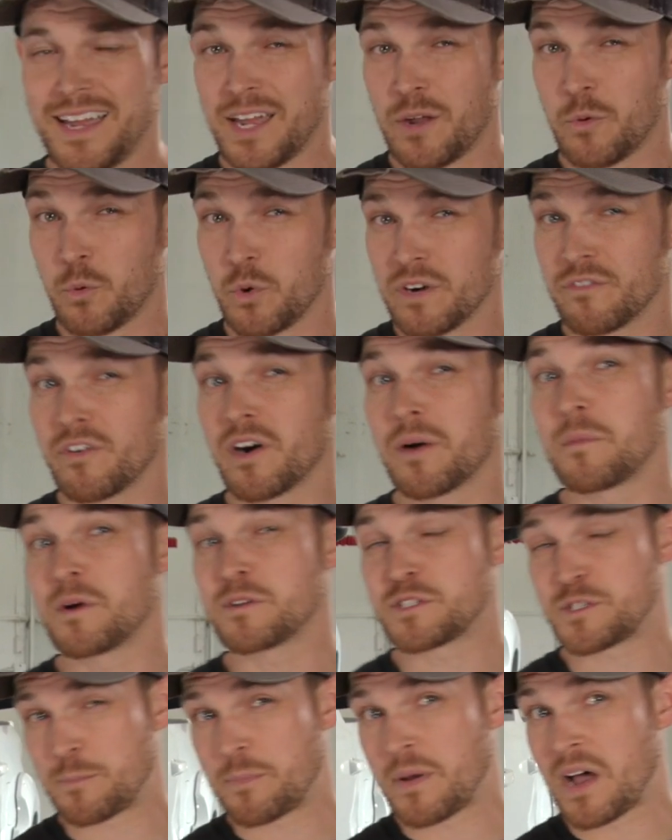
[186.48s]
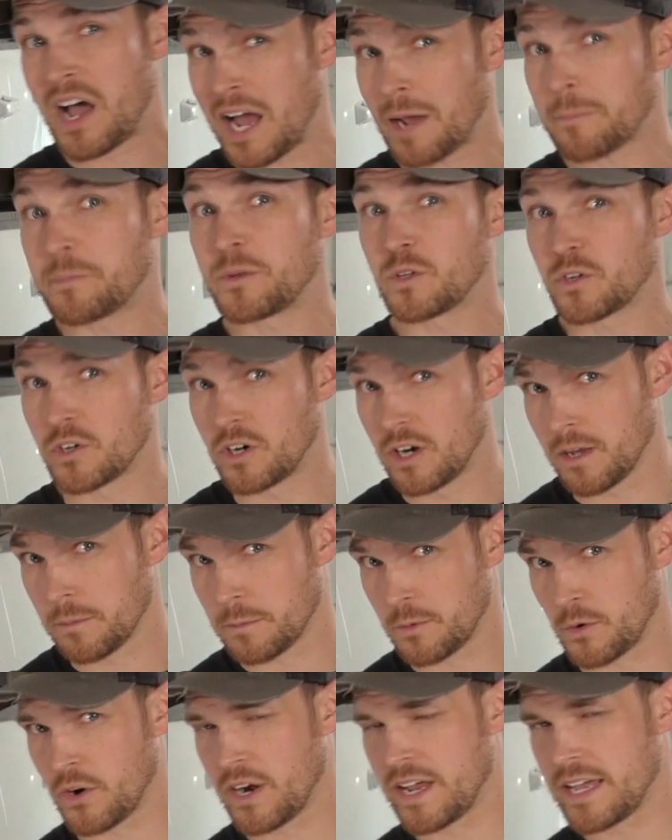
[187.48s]
And one of our most popular
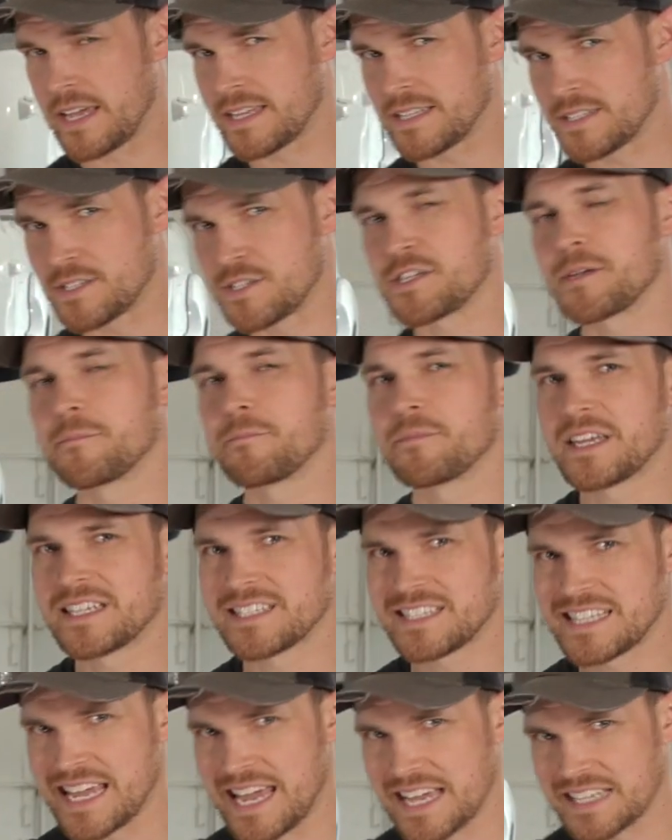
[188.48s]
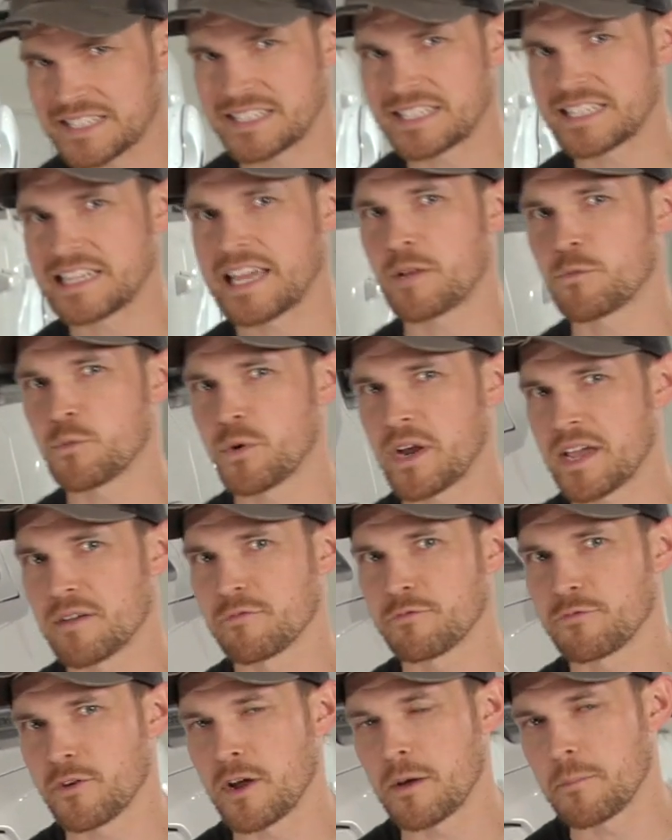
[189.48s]
upgrades is the SCA
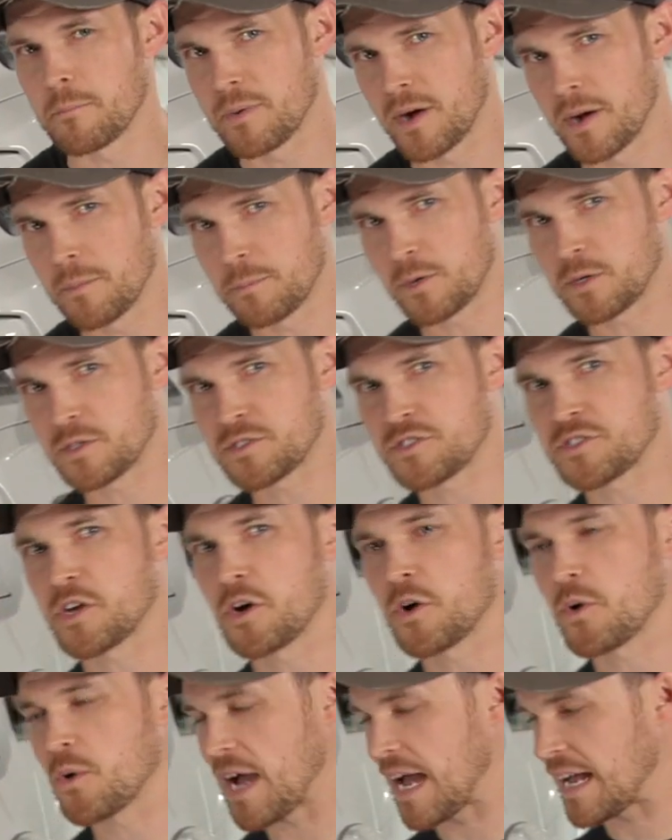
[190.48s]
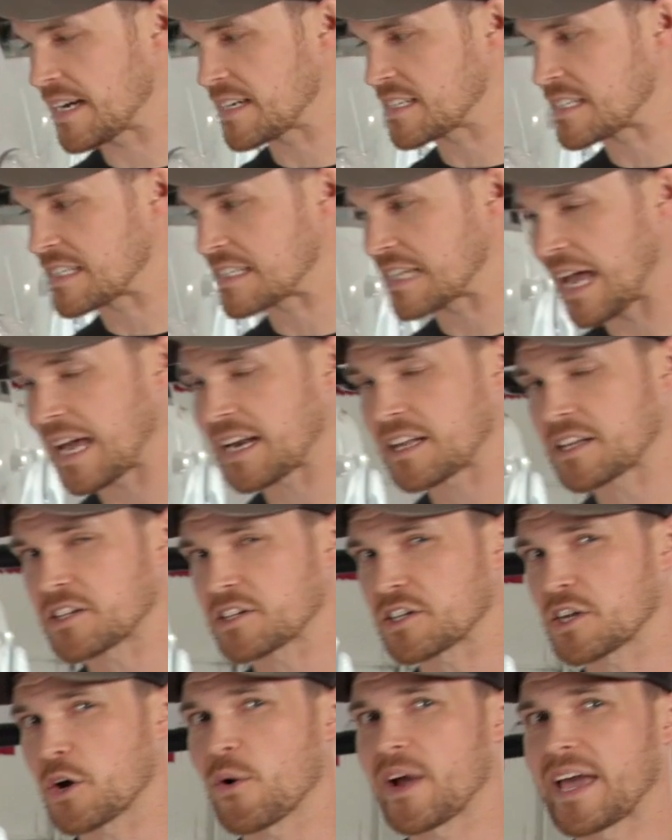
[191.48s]
Ram front bumper, so I decided
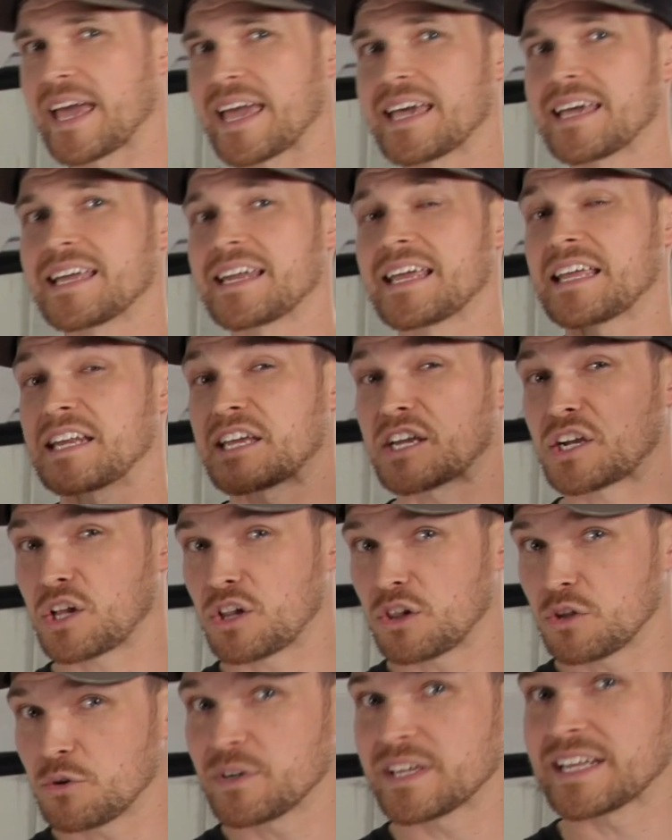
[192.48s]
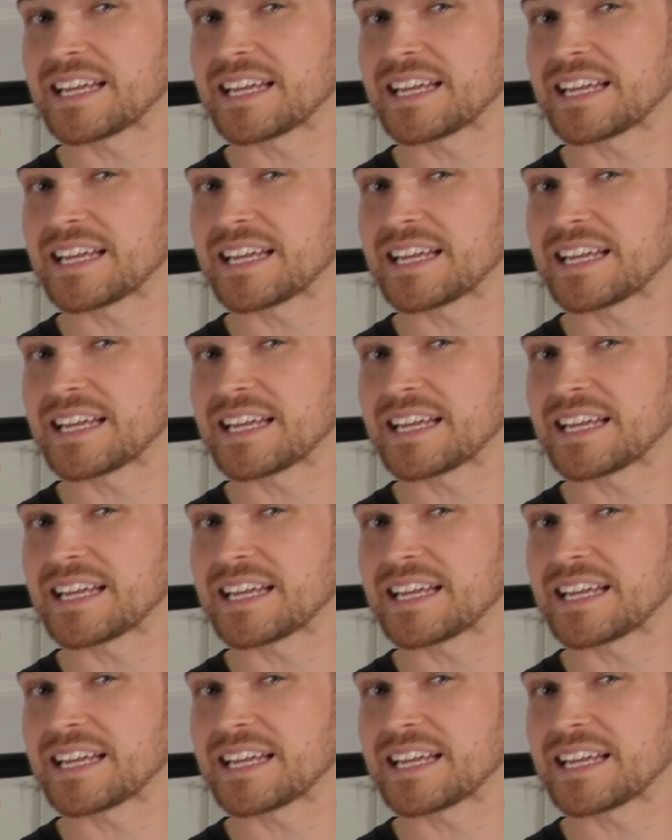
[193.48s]
to go ahead and include